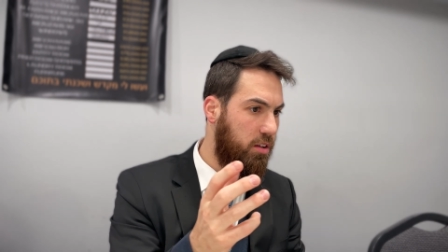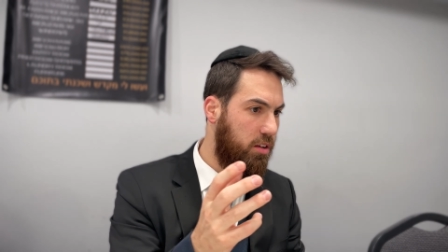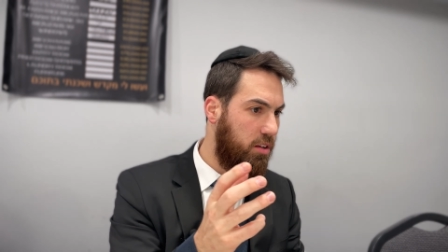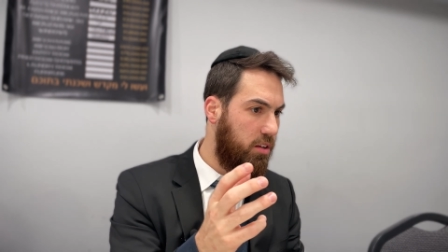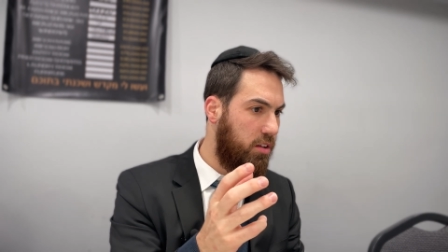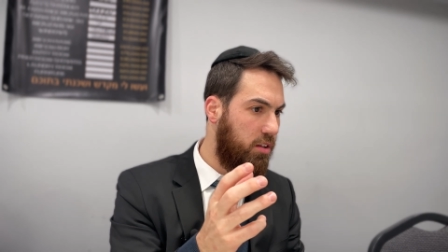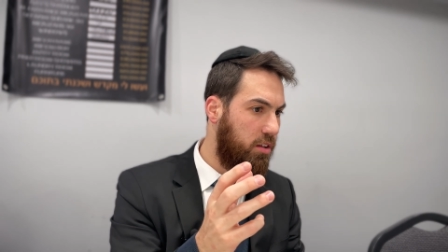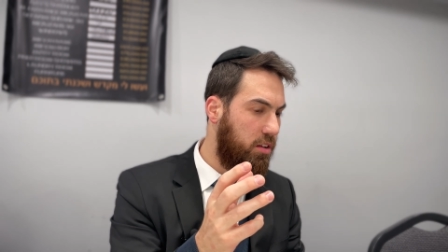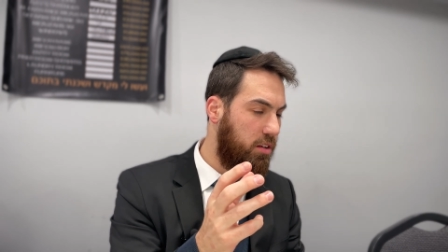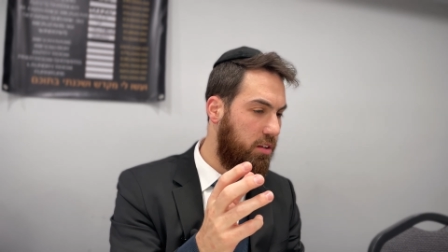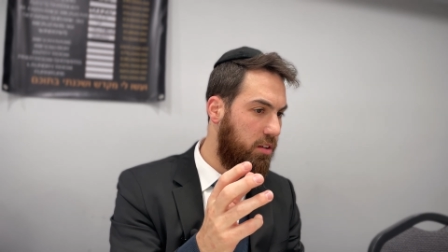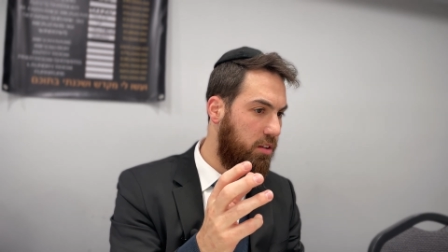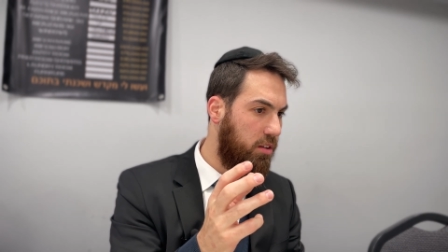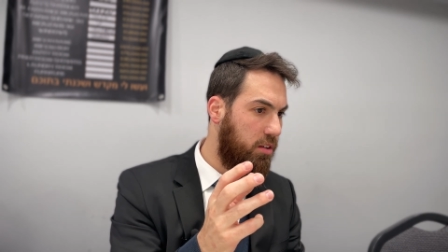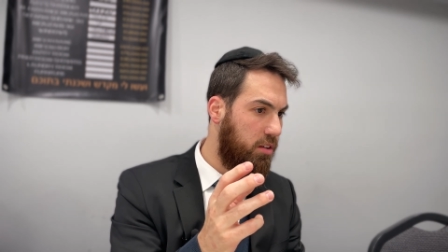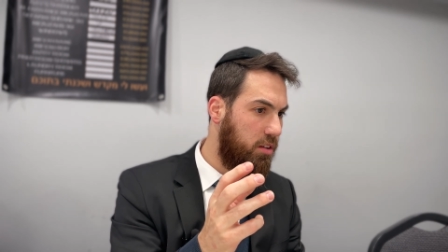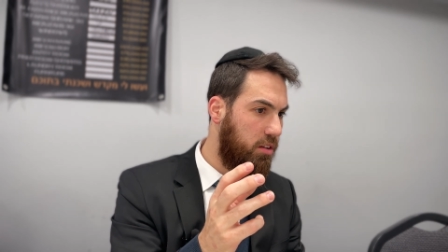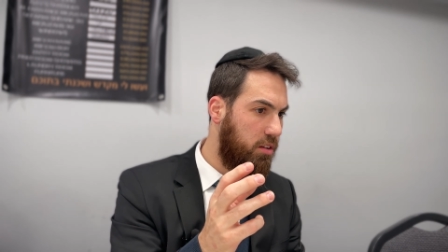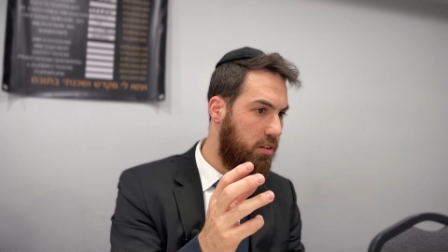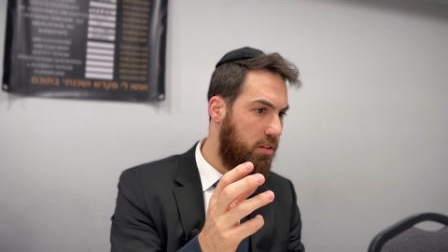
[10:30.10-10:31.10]
Maybe
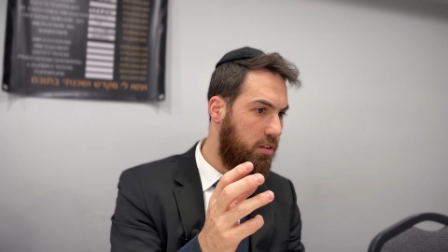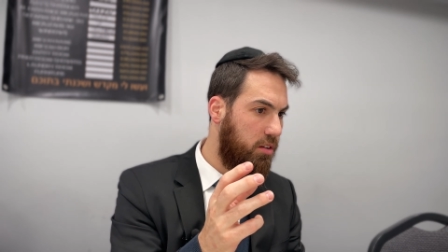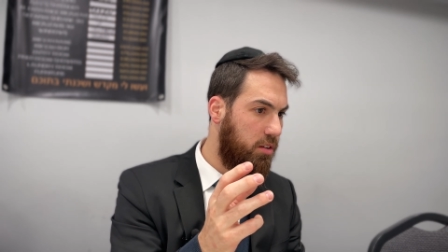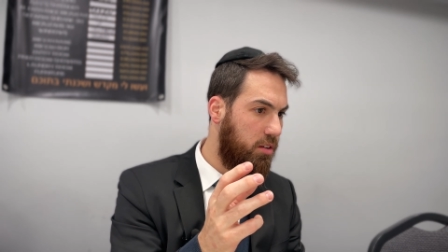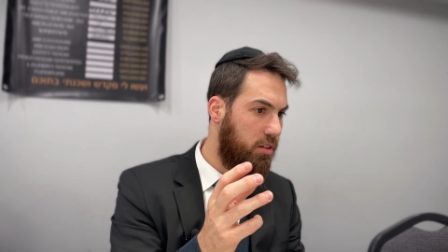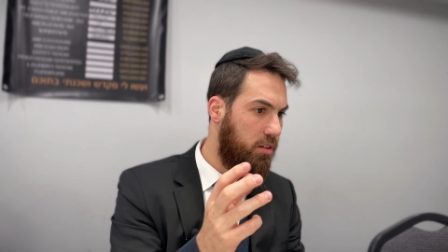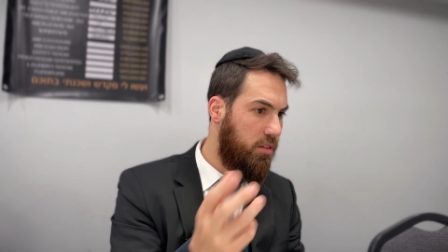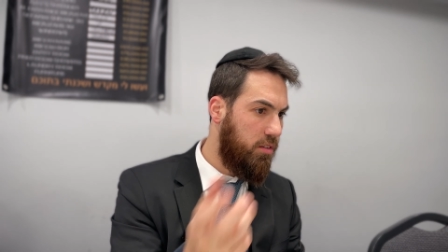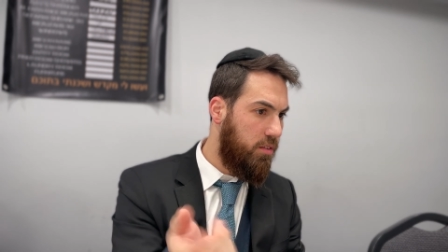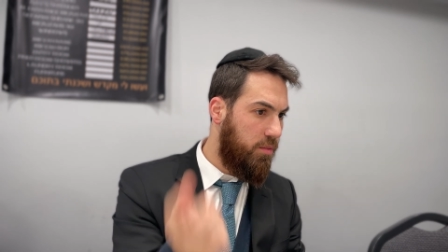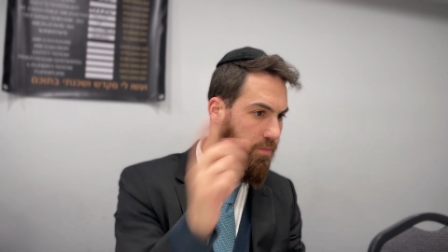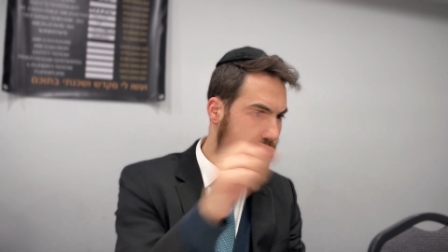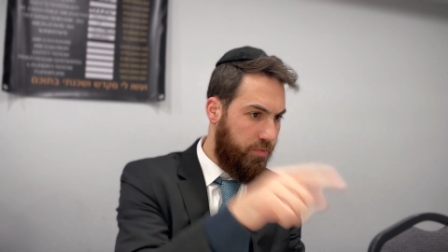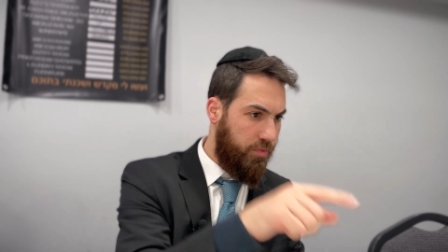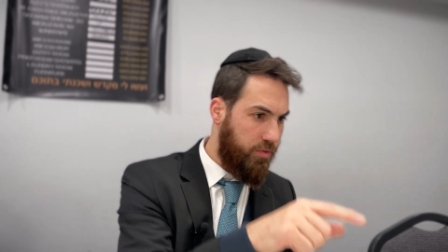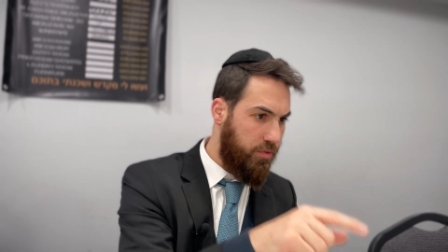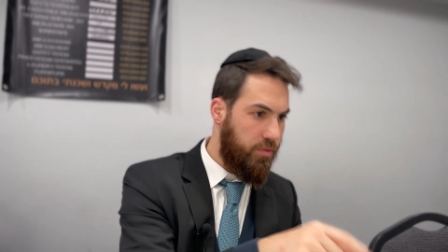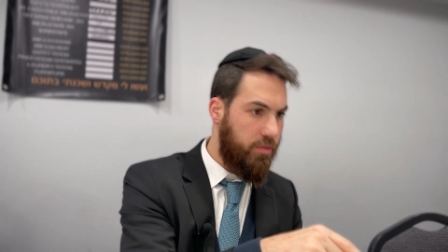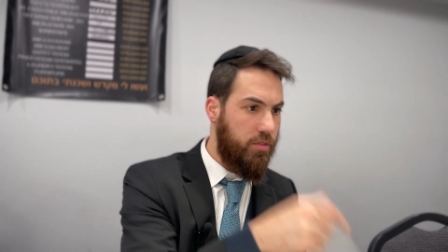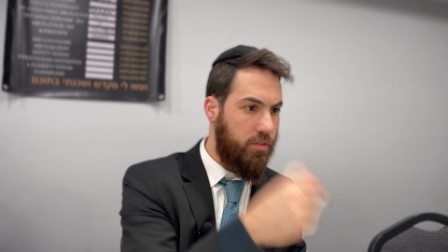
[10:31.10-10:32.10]
let's go to Tezvav
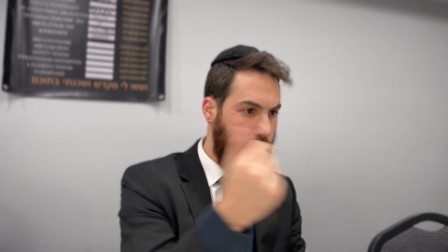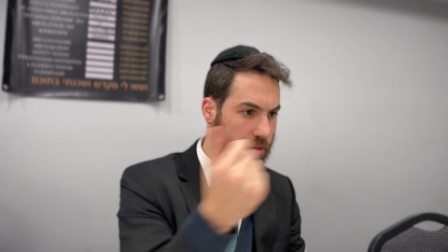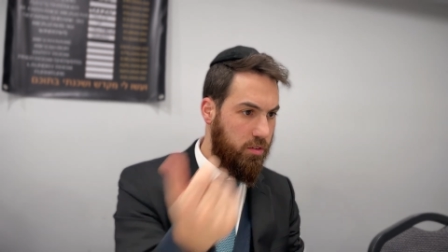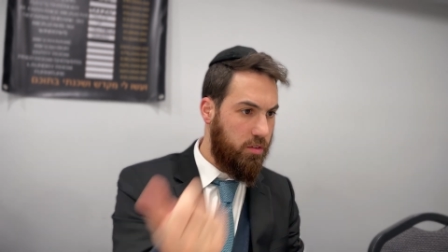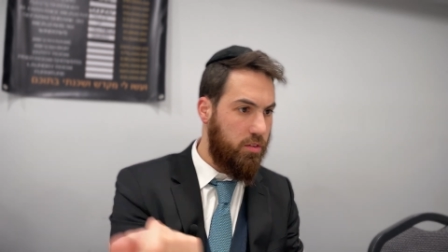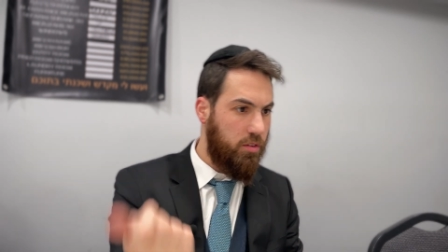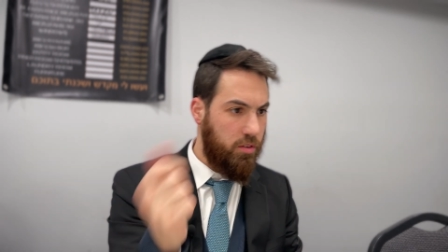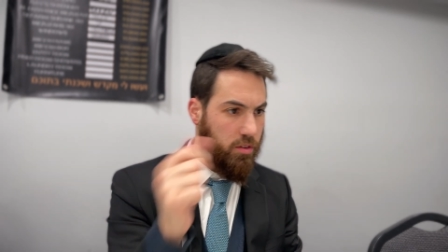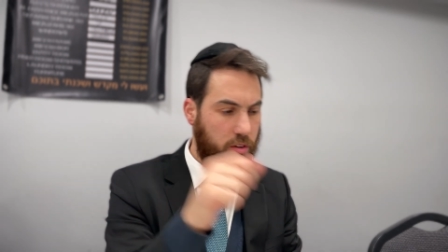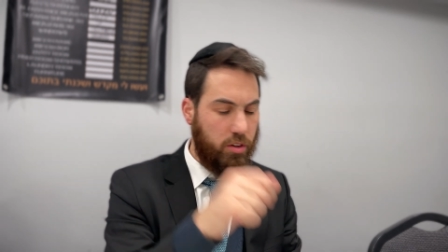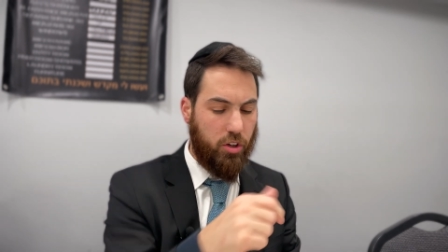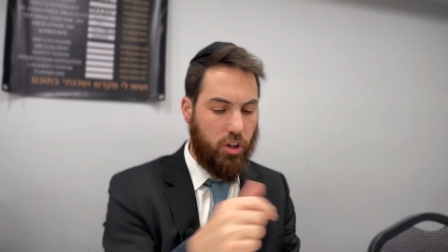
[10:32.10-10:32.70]
before we go back.